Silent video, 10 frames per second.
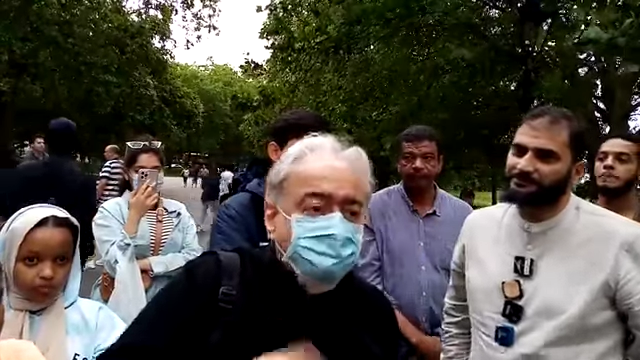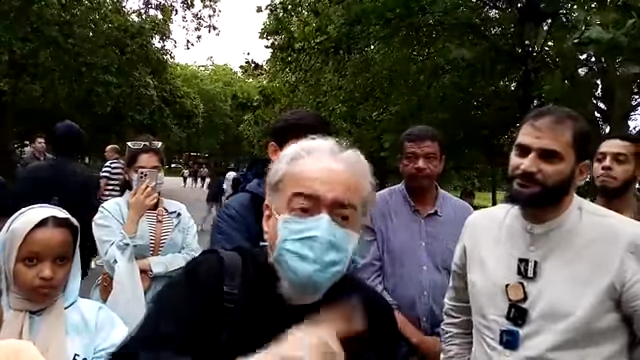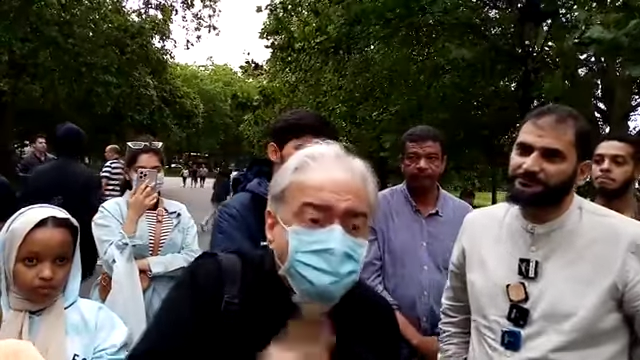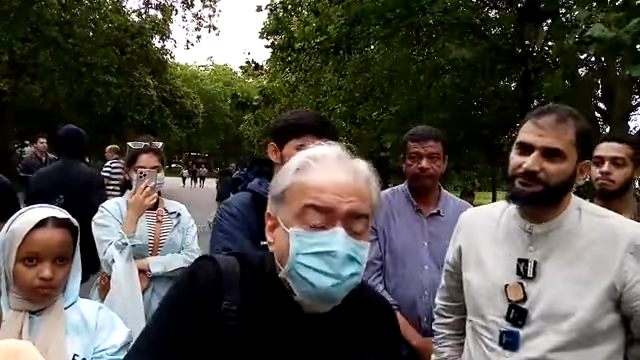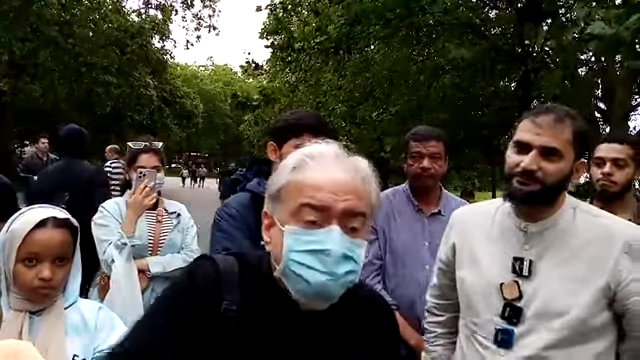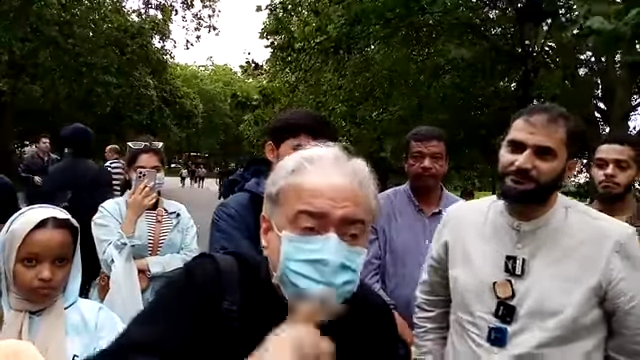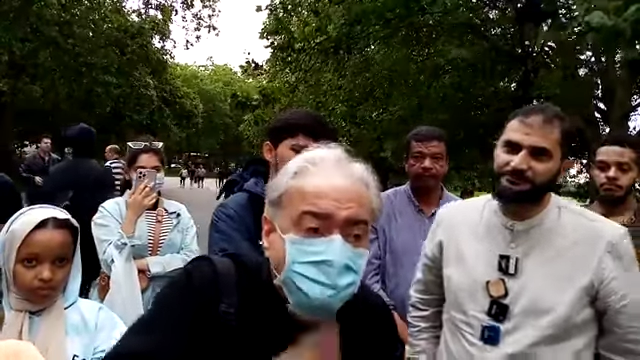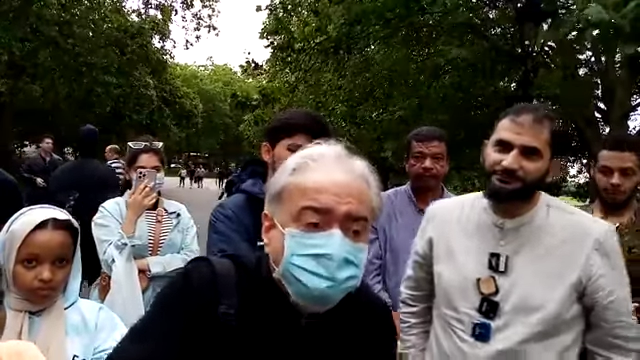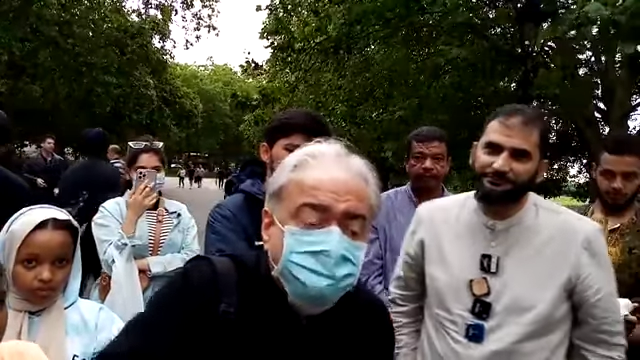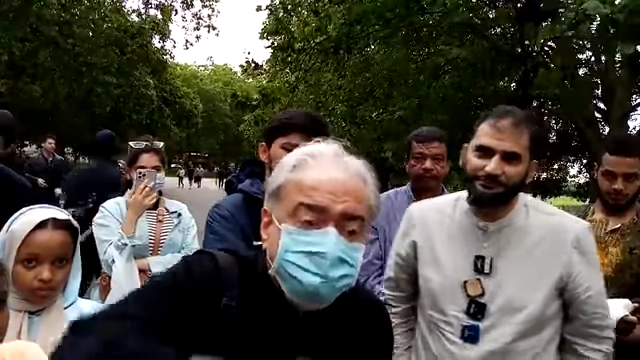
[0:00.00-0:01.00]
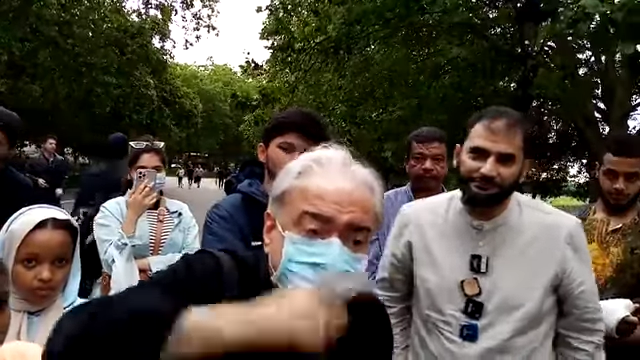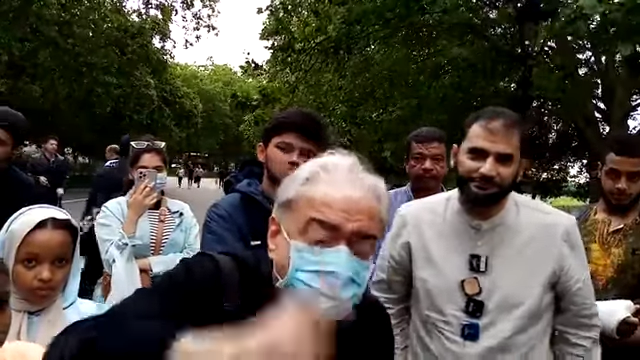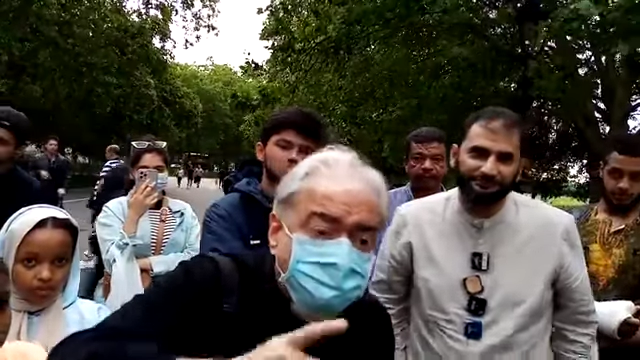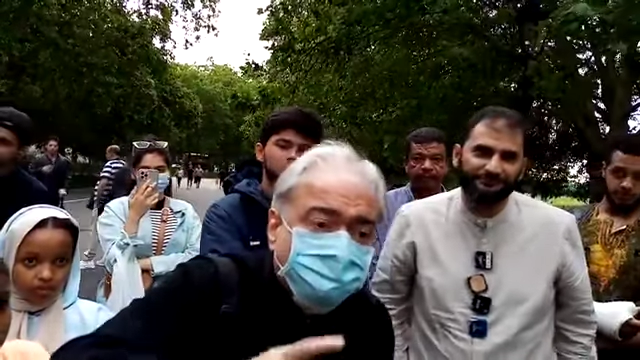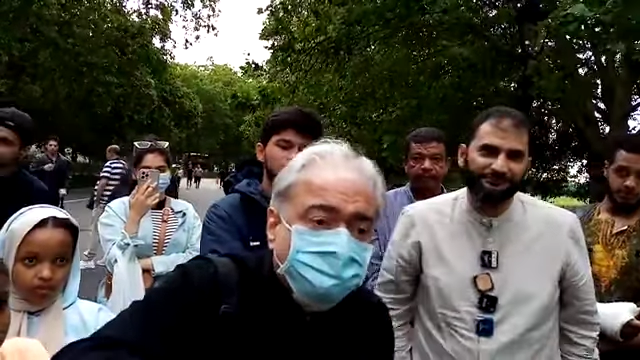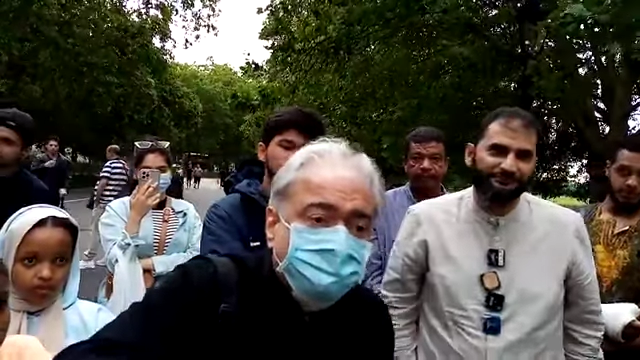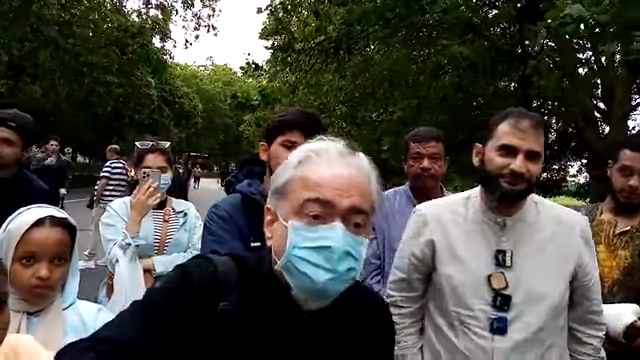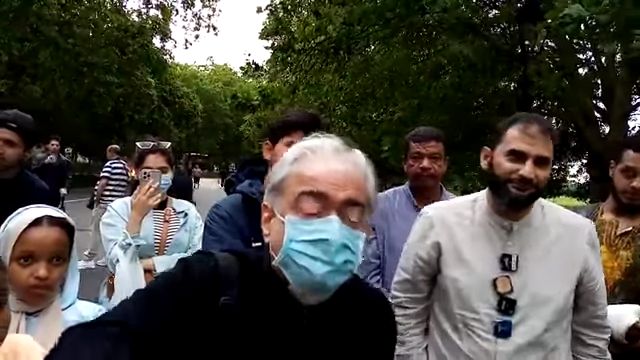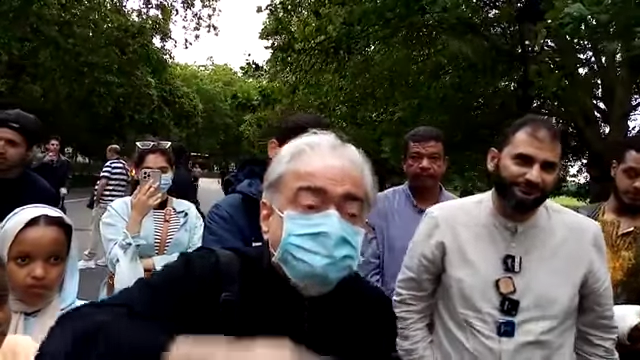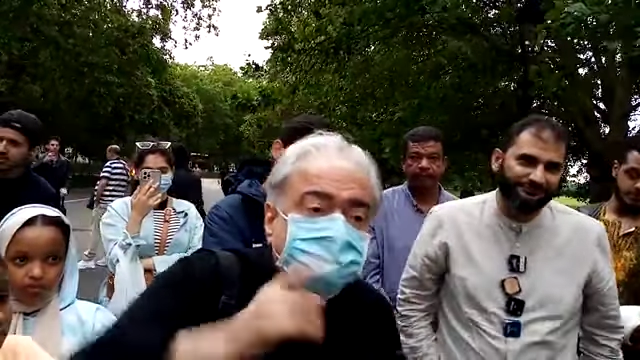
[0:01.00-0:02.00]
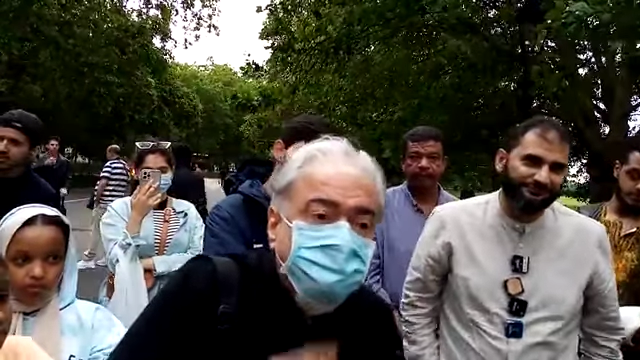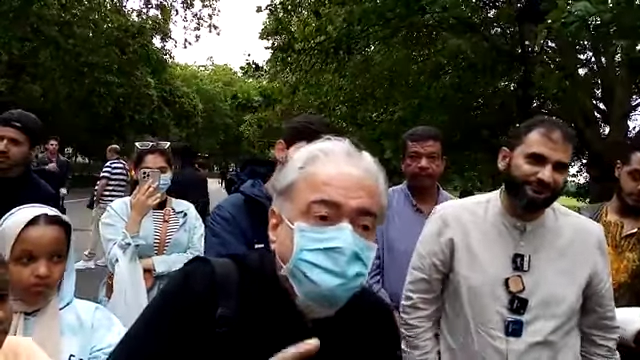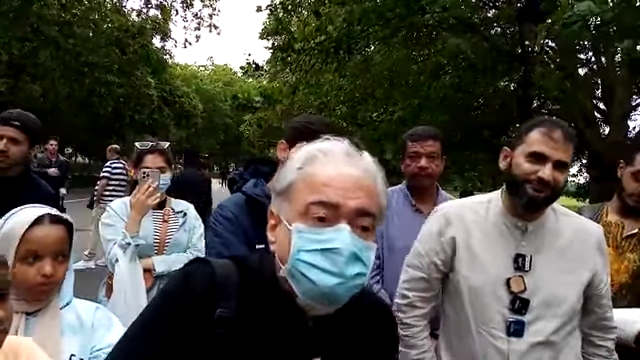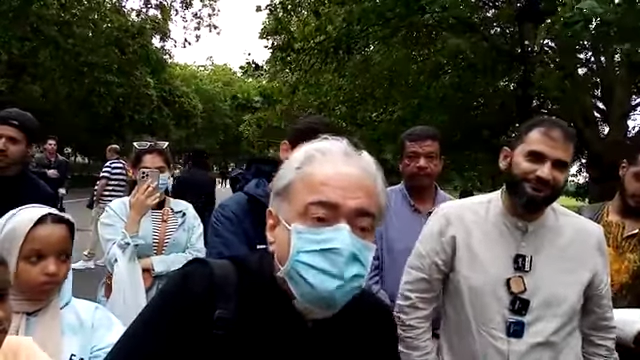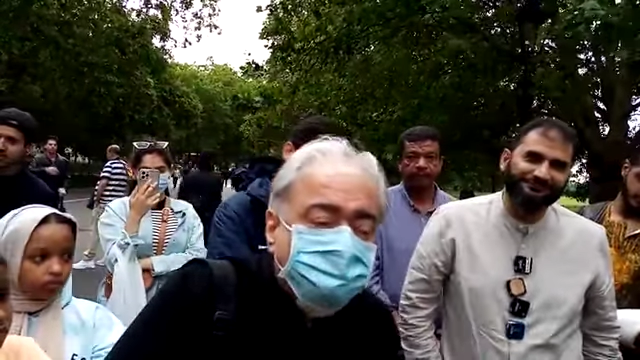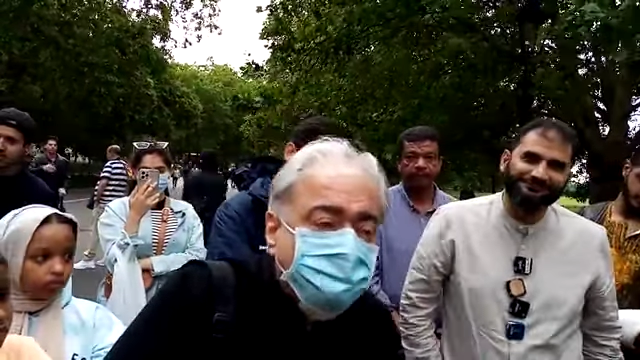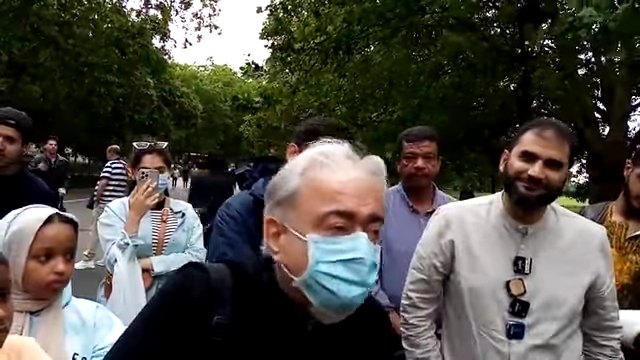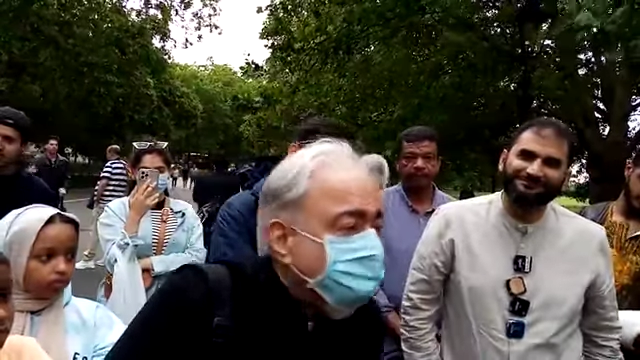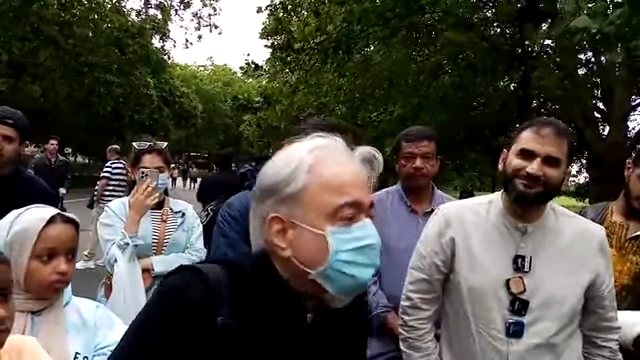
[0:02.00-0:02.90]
Speaker 1: No, it's not, that's wrong. sulh, brother,